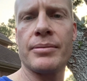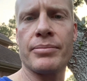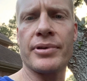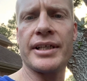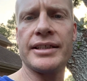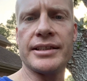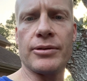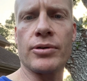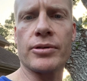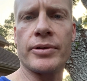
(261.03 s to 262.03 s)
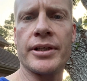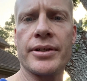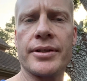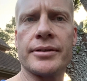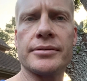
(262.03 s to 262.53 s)
pretty easy to work
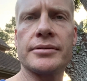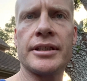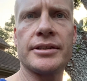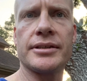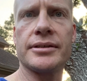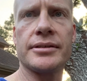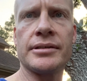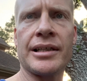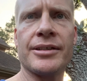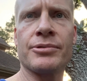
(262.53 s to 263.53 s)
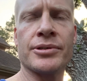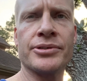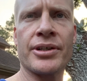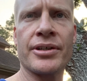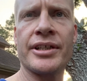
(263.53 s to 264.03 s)
with, and it's not real
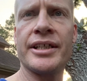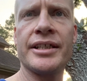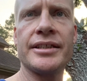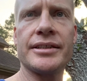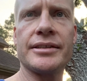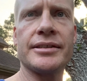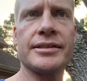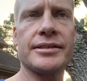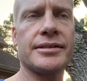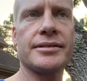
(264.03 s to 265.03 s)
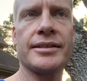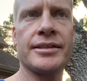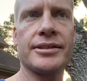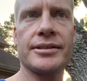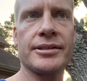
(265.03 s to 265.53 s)
dirty, and it's
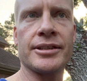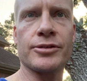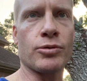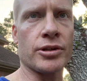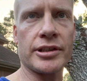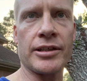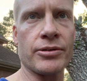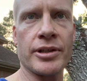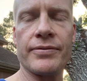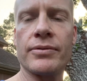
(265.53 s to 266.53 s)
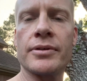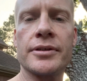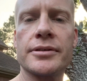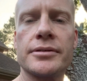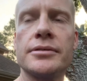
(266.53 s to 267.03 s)
just works out great for us.